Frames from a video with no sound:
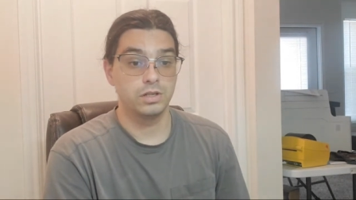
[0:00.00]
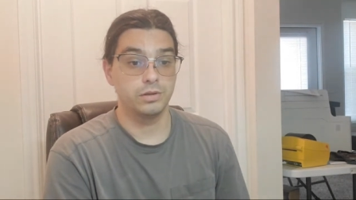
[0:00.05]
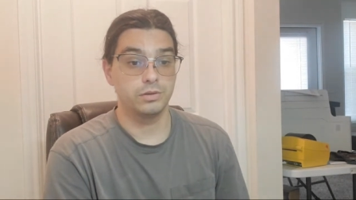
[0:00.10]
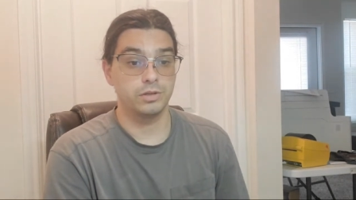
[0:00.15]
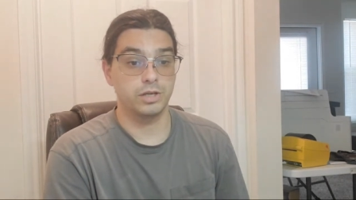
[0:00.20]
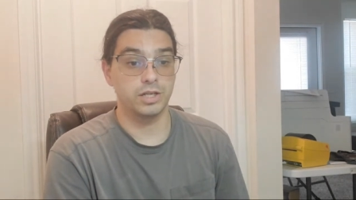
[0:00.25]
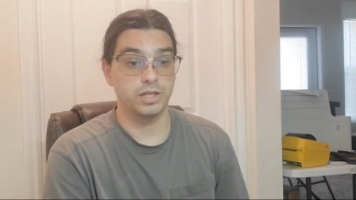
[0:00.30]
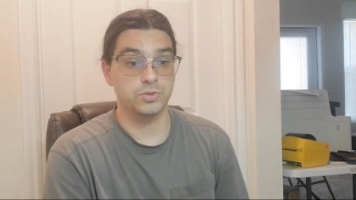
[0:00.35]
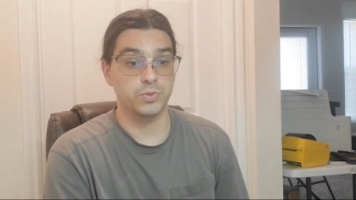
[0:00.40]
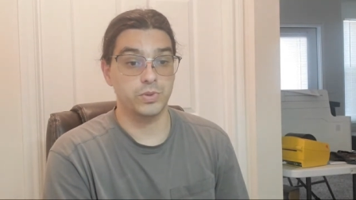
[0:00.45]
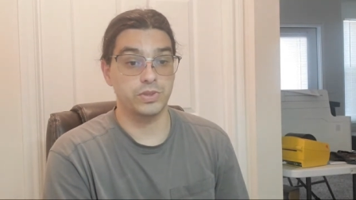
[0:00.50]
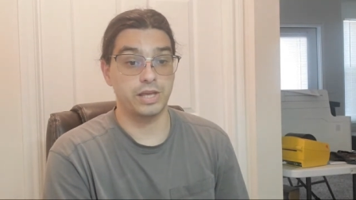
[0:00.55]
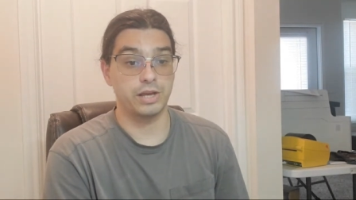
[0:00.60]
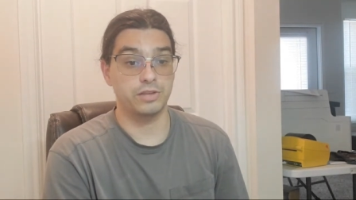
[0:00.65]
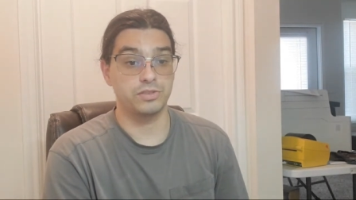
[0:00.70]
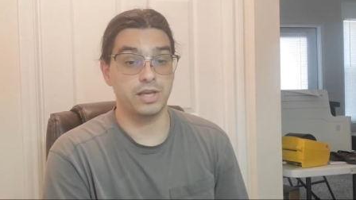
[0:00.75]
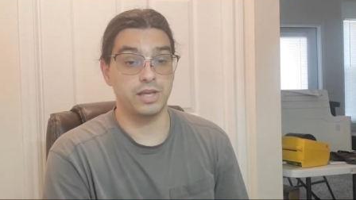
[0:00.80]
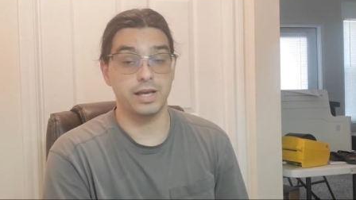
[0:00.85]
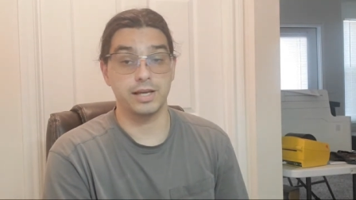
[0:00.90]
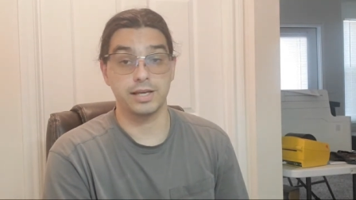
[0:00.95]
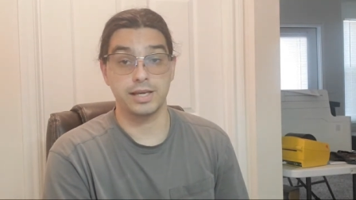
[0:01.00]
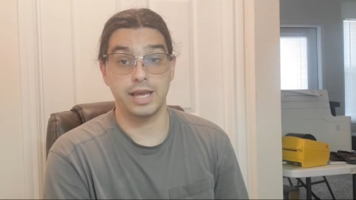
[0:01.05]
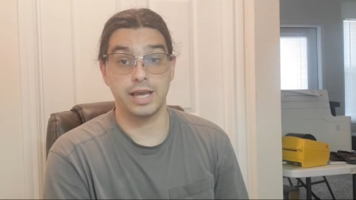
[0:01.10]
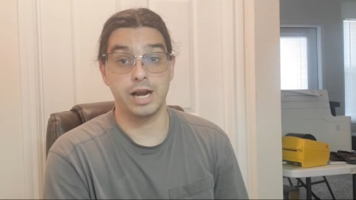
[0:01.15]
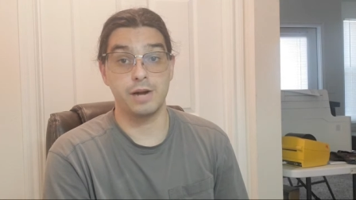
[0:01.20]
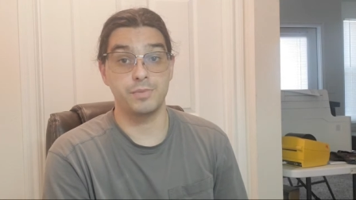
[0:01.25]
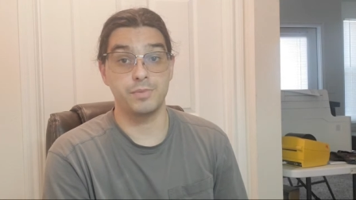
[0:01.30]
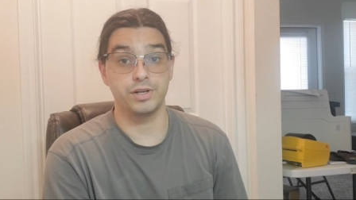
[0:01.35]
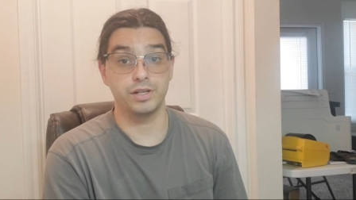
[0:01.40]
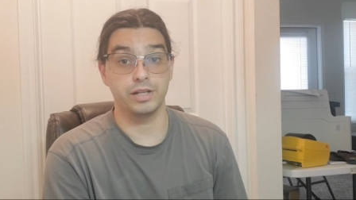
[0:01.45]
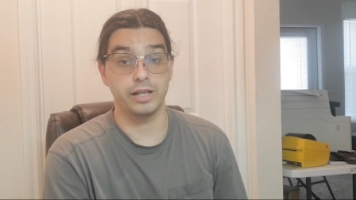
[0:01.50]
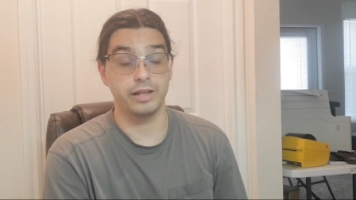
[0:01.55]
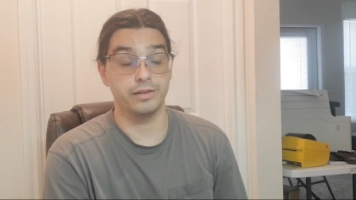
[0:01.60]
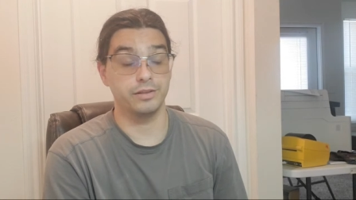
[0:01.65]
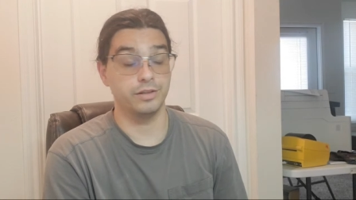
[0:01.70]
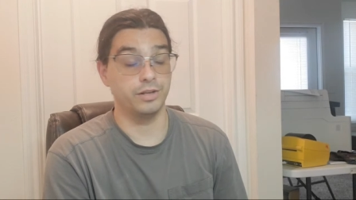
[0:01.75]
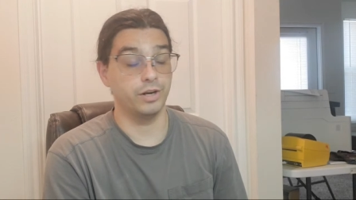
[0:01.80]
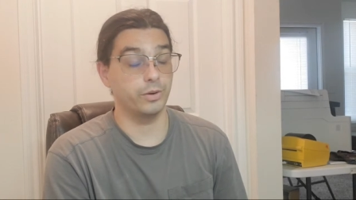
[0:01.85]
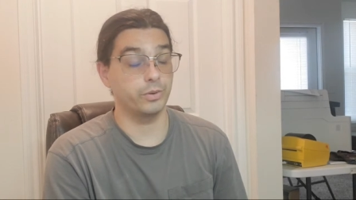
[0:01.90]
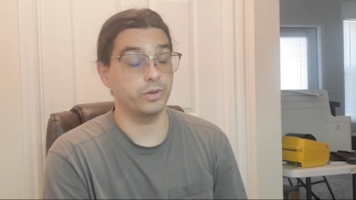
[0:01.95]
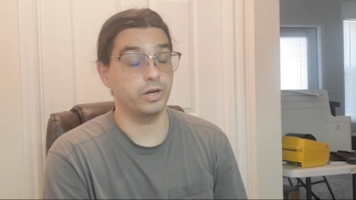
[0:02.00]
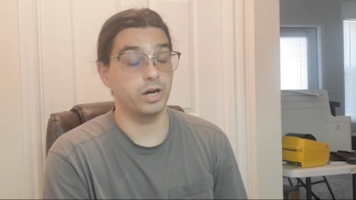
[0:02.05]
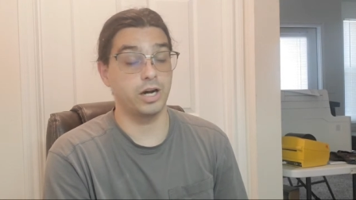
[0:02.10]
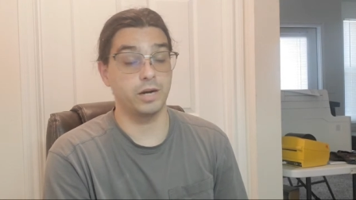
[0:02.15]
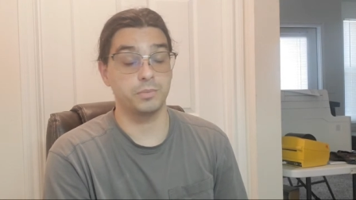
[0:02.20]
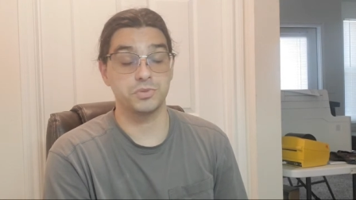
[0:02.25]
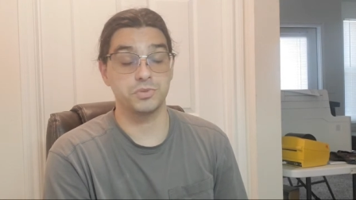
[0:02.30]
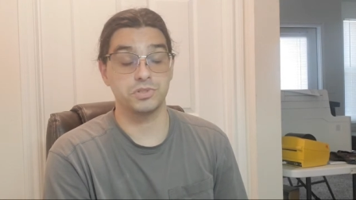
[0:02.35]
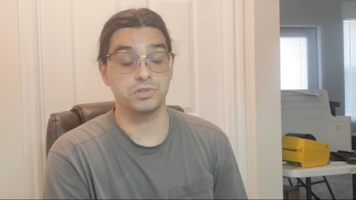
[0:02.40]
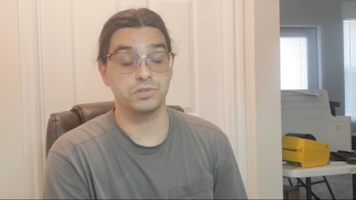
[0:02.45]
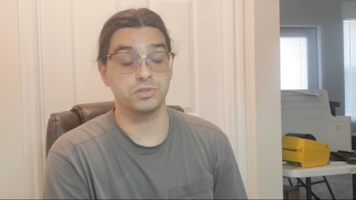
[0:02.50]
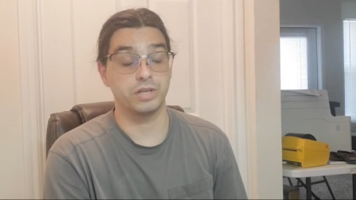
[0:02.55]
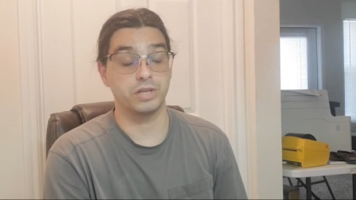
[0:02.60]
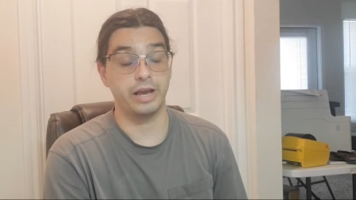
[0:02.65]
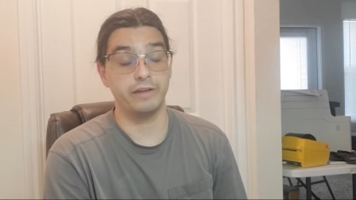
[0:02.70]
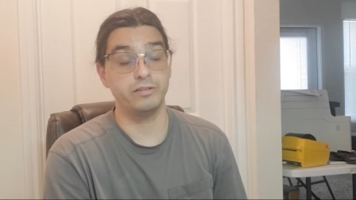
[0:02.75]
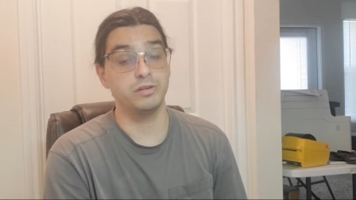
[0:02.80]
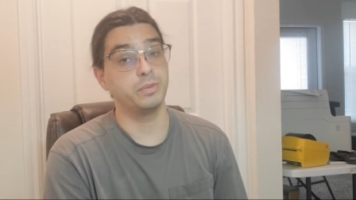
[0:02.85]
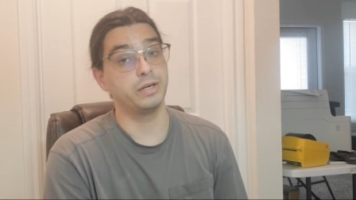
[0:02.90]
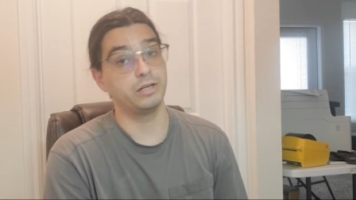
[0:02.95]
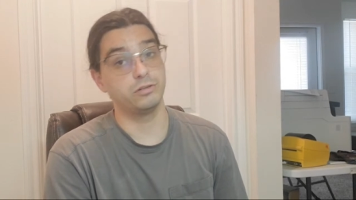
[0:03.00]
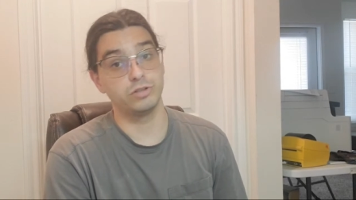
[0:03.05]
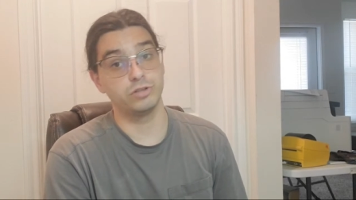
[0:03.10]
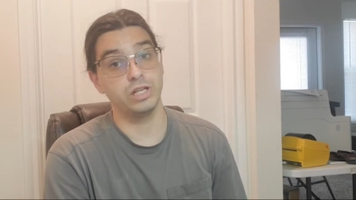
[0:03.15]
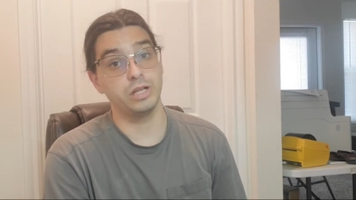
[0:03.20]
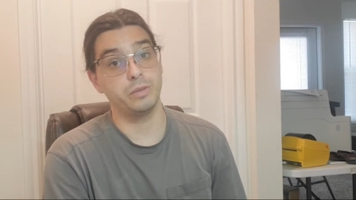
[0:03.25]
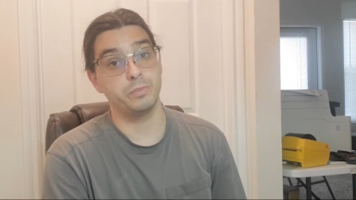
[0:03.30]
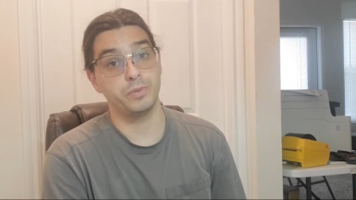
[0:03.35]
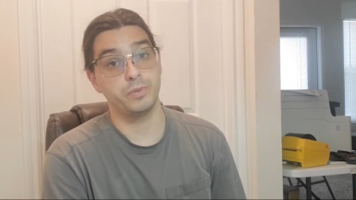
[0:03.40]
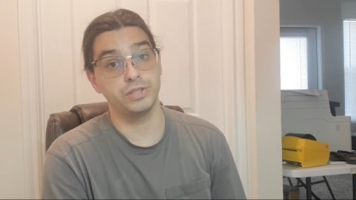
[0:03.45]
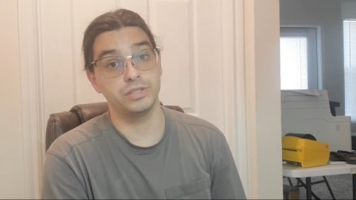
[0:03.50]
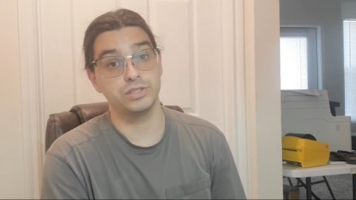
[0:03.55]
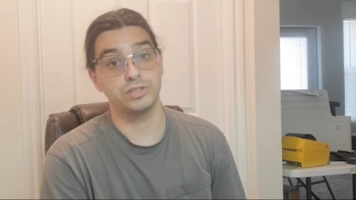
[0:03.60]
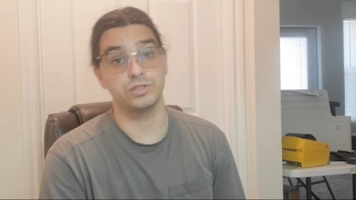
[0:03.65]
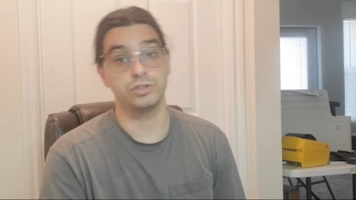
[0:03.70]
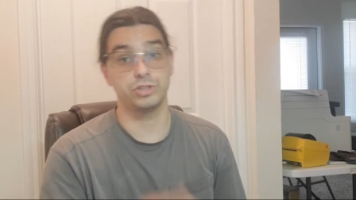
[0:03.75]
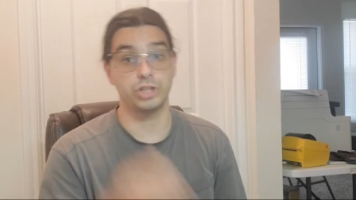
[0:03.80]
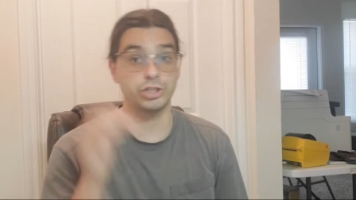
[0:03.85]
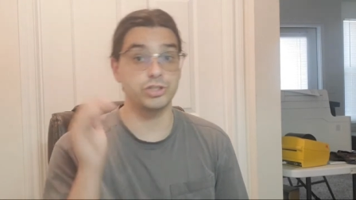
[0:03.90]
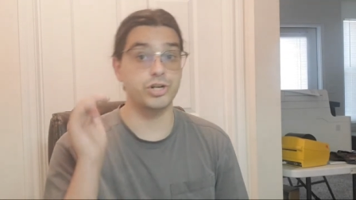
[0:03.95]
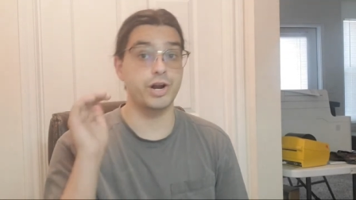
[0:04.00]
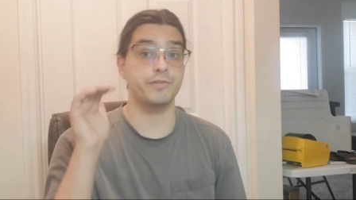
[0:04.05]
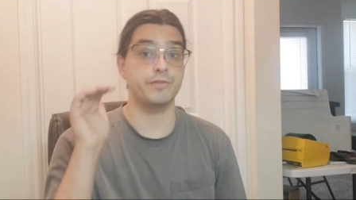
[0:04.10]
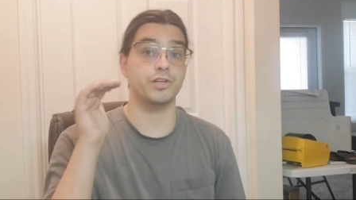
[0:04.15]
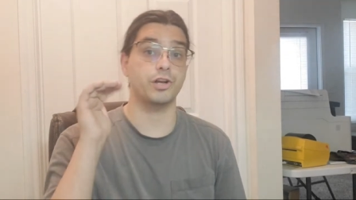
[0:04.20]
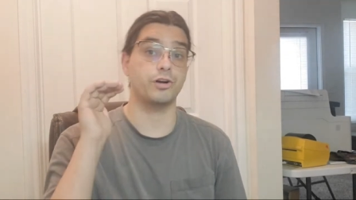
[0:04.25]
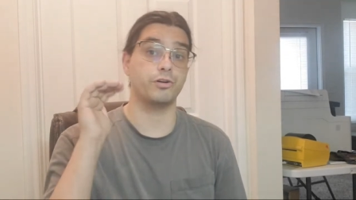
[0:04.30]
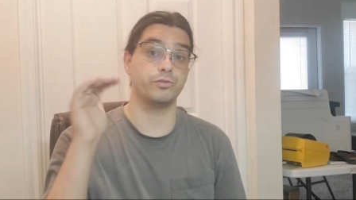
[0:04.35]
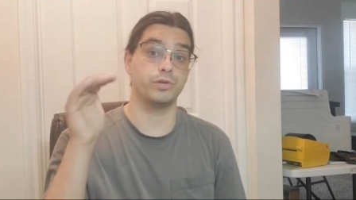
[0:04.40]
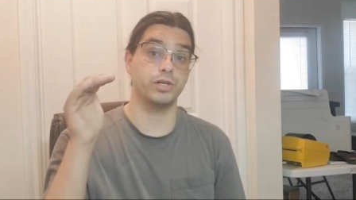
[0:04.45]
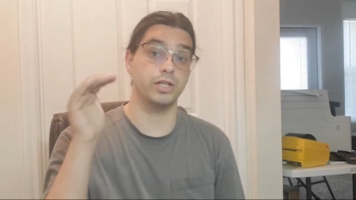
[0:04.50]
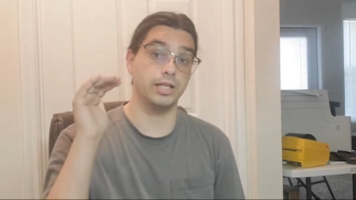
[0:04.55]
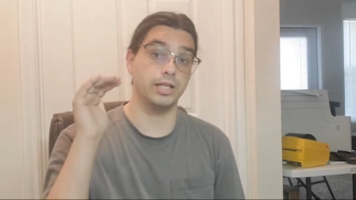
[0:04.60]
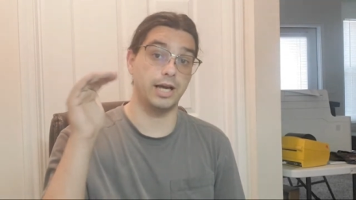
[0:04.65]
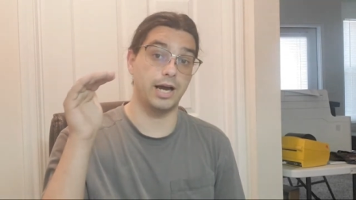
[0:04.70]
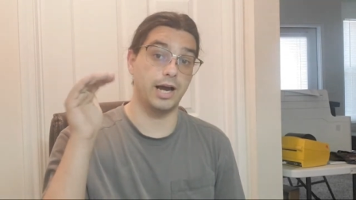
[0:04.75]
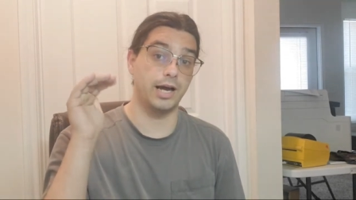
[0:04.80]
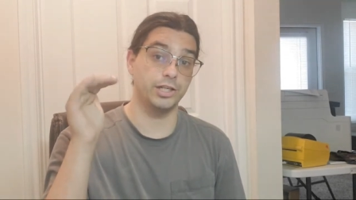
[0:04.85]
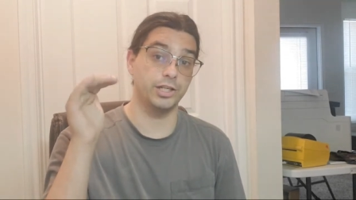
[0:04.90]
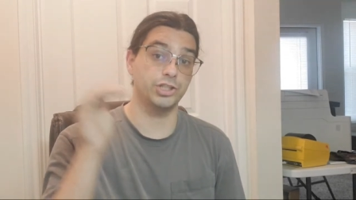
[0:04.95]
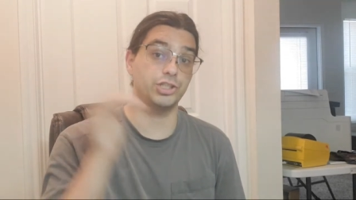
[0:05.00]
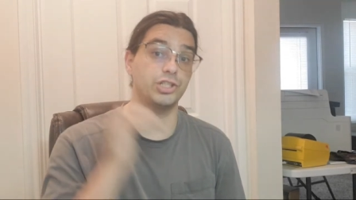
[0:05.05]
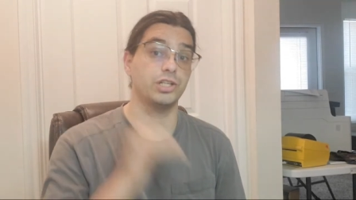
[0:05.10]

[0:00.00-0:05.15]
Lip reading: Because without that camera, you know, cops, everybody really puts truck drivers on a really high,